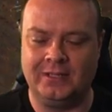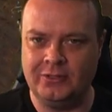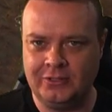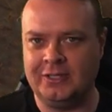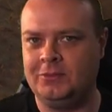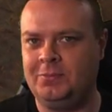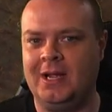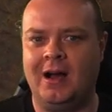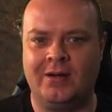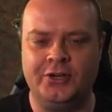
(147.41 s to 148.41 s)
They do seem to
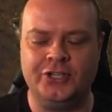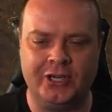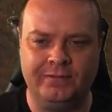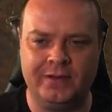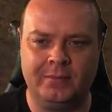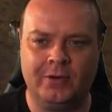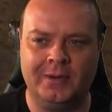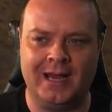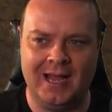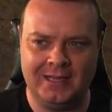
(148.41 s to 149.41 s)
be RNG for the
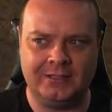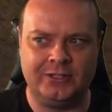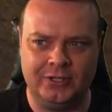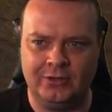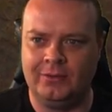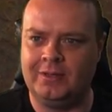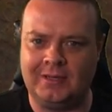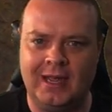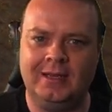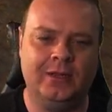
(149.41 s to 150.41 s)
moment, as do
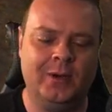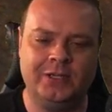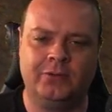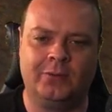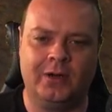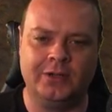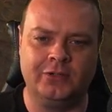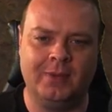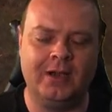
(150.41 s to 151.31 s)
the daily quest rewards.